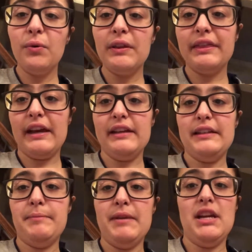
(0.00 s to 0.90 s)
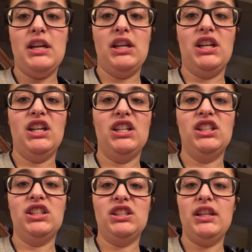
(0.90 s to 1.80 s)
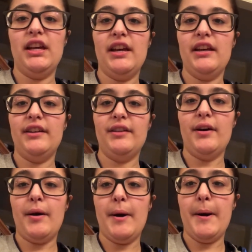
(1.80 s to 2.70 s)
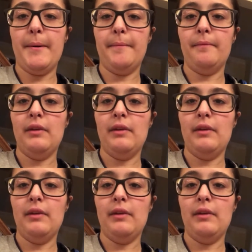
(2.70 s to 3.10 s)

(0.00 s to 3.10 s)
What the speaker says: with that being said, that